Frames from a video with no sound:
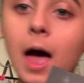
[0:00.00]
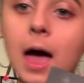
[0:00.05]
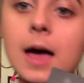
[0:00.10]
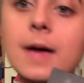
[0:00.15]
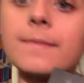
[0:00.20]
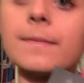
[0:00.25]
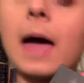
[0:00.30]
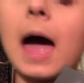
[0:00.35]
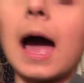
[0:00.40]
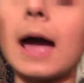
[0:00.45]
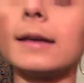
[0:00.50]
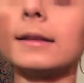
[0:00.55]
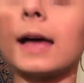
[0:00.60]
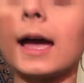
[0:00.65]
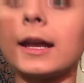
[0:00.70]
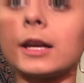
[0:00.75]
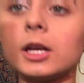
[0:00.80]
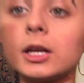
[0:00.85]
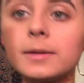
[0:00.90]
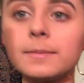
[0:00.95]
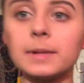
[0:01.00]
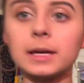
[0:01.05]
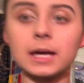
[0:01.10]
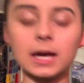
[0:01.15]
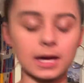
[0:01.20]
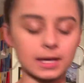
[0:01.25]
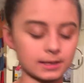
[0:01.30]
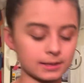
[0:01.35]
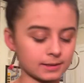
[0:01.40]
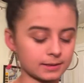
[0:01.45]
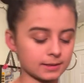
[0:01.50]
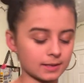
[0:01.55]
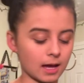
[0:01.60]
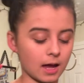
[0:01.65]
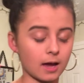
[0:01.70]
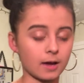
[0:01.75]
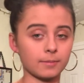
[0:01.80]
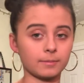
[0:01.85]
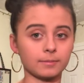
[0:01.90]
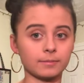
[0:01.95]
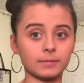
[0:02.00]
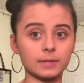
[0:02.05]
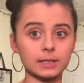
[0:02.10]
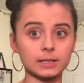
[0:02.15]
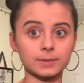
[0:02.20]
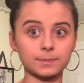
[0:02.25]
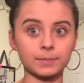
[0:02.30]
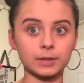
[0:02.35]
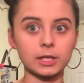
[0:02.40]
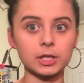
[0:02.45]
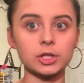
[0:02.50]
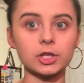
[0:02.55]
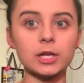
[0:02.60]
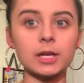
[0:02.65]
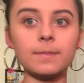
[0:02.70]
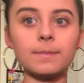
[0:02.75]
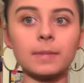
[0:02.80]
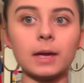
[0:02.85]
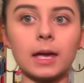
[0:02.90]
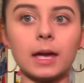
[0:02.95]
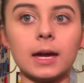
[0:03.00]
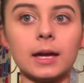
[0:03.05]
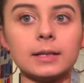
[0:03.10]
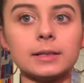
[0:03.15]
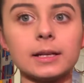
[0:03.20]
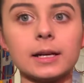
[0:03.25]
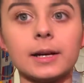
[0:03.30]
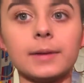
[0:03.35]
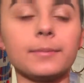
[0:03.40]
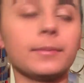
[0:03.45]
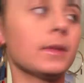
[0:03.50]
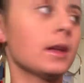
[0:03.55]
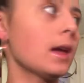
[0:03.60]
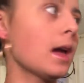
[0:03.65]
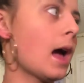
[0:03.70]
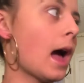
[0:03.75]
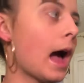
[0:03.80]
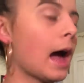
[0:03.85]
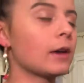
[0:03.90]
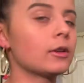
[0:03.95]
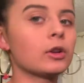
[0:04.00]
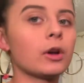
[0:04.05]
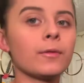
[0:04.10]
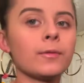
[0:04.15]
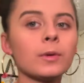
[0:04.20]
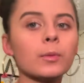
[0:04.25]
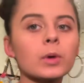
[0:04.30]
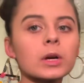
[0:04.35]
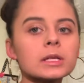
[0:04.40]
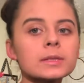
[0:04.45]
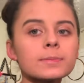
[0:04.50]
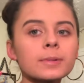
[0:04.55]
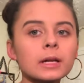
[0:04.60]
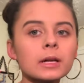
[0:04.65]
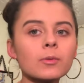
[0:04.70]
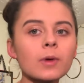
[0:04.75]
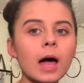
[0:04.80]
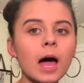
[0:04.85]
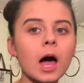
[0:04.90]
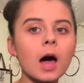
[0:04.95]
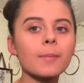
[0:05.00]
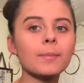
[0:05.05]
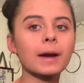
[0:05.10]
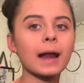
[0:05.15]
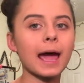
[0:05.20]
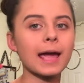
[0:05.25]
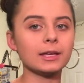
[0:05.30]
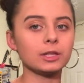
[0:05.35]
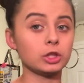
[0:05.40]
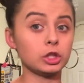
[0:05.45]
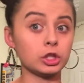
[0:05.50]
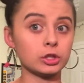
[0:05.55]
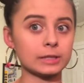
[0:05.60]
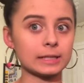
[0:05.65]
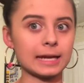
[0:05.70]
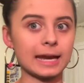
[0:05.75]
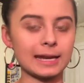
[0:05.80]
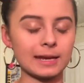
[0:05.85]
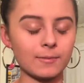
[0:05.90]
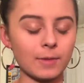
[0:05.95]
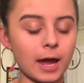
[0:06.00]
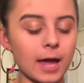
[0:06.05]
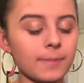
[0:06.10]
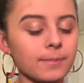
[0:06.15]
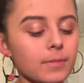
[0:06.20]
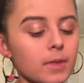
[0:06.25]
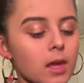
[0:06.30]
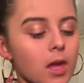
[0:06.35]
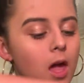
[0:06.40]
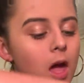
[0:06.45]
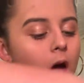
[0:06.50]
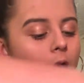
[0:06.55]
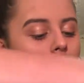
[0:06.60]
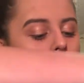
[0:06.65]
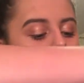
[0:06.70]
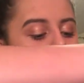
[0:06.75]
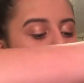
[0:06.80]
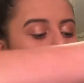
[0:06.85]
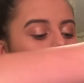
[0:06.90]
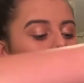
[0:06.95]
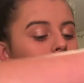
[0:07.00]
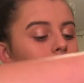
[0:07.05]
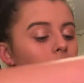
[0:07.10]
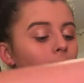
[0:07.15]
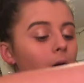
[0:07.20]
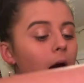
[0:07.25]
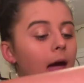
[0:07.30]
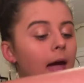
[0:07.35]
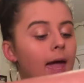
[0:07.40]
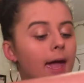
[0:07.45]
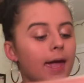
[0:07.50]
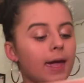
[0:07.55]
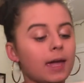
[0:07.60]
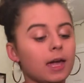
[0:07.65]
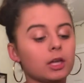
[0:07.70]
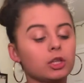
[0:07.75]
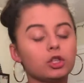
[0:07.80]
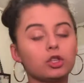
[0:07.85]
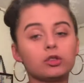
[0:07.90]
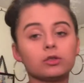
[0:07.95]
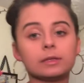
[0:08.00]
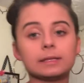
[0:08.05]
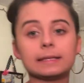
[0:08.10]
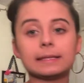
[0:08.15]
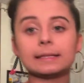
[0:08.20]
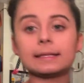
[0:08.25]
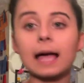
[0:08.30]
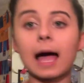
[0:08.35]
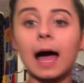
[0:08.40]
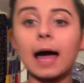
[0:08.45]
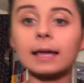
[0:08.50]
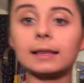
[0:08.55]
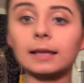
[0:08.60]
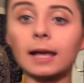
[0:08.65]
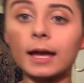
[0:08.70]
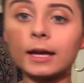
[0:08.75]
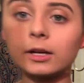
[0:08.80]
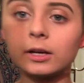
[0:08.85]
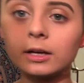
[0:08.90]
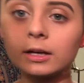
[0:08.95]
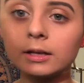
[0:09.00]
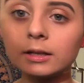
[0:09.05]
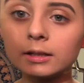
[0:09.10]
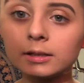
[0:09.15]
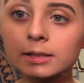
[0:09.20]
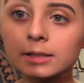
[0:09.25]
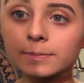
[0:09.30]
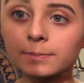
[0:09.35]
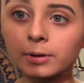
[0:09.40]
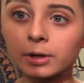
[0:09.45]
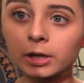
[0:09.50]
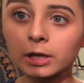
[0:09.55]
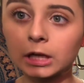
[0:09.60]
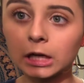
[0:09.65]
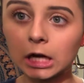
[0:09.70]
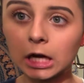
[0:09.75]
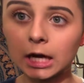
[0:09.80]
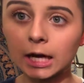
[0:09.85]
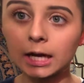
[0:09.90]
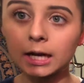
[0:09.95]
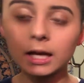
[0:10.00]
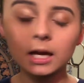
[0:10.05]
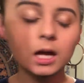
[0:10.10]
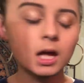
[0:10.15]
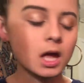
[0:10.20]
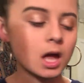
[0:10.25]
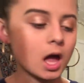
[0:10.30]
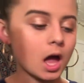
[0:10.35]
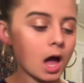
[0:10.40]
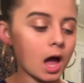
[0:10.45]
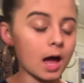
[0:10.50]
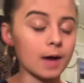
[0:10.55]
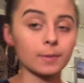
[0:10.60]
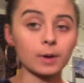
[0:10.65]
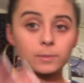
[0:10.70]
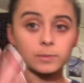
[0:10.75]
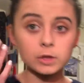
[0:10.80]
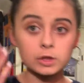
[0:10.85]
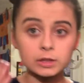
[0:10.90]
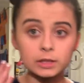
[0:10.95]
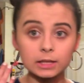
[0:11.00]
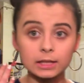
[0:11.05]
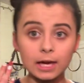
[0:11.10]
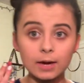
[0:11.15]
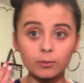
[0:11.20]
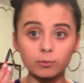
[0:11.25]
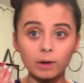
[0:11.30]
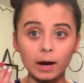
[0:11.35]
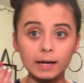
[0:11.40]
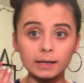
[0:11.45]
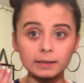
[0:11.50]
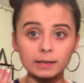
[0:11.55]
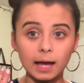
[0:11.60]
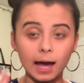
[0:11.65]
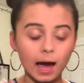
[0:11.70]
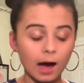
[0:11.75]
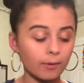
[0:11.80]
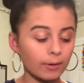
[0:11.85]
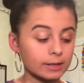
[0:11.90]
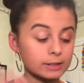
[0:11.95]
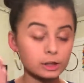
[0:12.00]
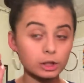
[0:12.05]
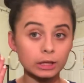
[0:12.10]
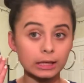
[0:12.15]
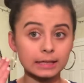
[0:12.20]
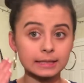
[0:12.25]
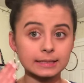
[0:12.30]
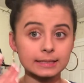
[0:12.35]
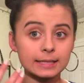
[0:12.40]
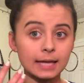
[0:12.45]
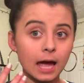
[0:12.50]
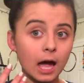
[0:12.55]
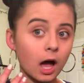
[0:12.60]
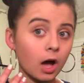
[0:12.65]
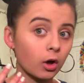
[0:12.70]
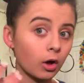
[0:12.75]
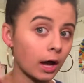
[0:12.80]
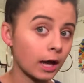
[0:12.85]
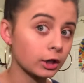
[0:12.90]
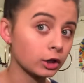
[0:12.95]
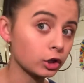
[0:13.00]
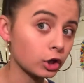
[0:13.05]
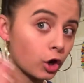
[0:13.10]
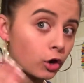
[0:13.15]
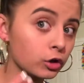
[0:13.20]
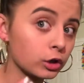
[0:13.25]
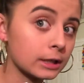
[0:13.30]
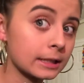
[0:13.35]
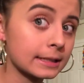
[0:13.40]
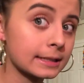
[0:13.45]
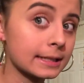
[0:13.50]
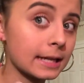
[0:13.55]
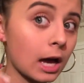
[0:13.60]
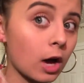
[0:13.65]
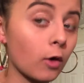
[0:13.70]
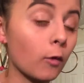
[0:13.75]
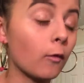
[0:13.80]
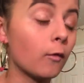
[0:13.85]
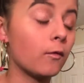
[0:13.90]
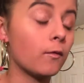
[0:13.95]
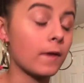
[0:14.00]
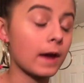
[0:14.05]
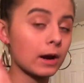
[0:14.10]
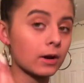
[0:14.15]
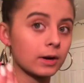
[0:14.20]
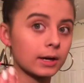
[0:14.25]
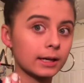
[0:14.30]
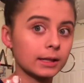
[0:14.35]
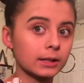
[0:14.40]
highlighter, because it's pretty cheap, and I don't know if it works pretty well, but I use it anyway. I use this highlighter, it's pretty good. I'm using it right now, as you can tell. I know you can tell very